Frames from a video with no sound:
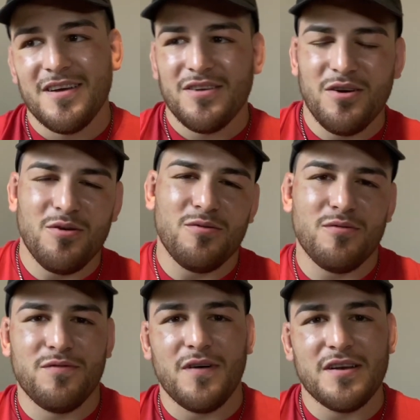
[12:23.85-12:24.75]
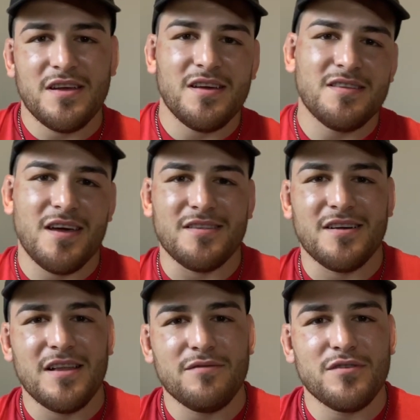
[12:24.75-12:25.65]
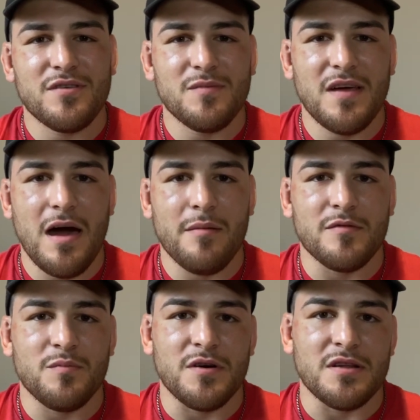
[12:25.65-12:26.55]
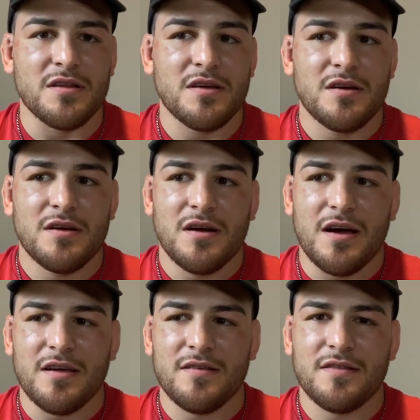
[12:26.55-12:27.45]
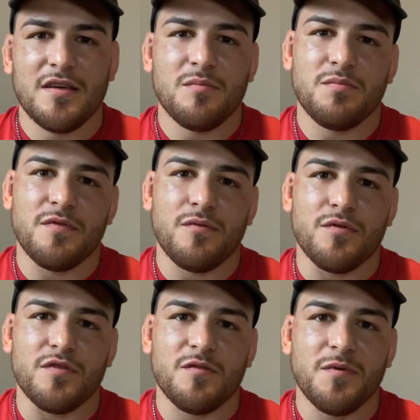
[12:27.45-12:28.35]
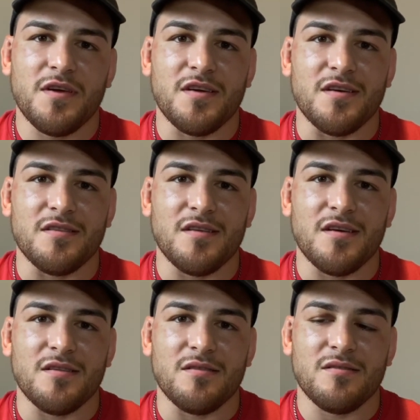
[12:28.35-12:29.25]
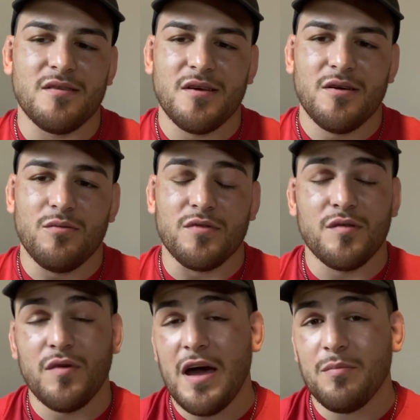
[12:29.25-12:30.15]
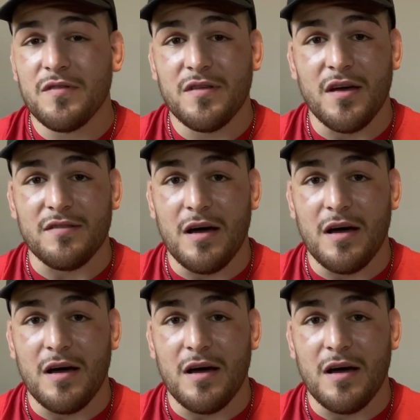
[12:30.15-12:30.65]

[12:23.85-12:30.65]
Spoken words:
you know, funny and clever sometimes, but I guess think before you speak, and we'll see what happens next.